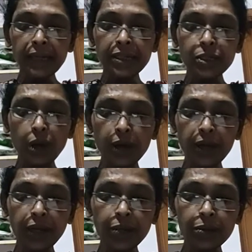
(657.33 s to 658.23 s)
is
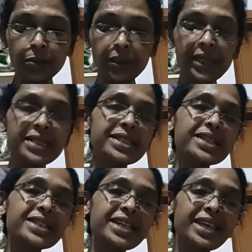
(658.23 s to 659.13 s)
talking to is the
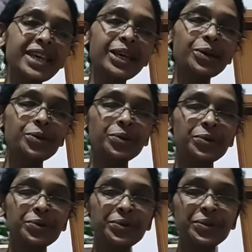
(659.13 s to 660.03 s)
CEO.